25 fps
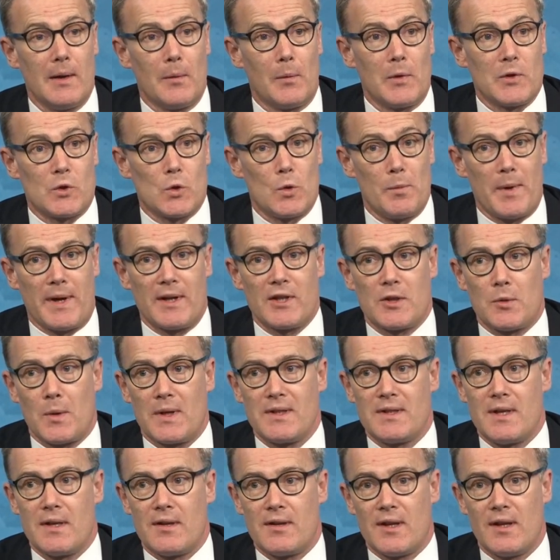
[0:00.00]
which will be in
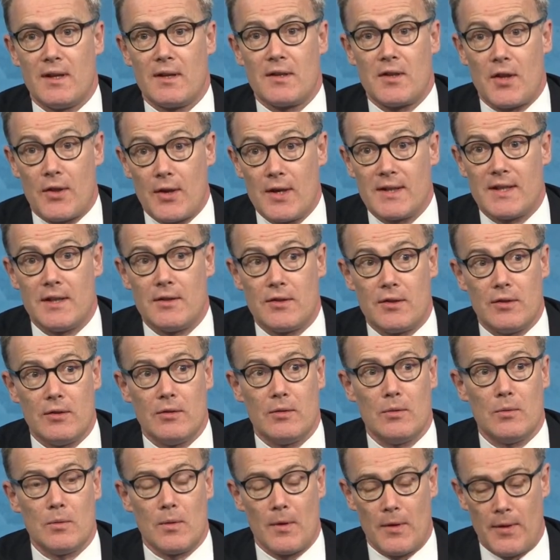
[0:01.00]

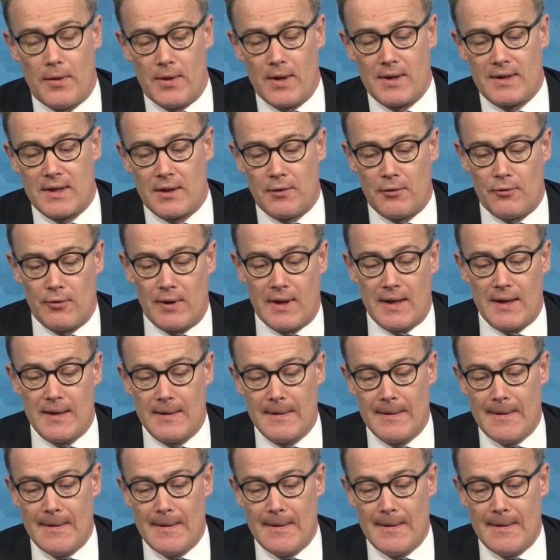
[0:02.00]
2032-33,